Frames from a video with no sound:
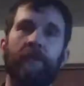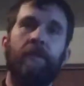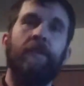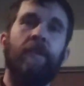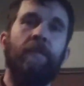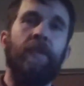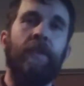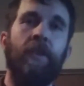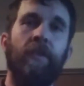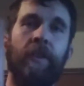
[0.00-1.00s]
surface
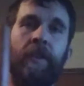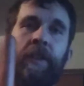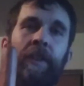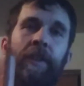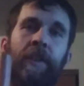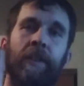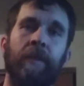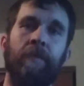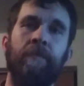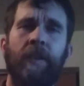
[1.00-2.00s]
coating and
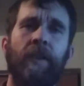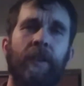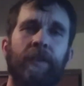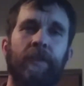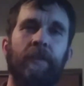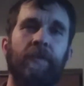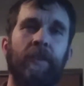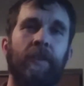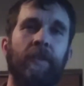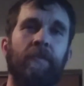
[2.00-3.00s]
a non-surface
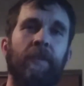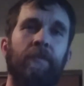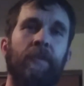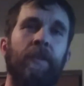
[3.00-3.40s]
coating one. But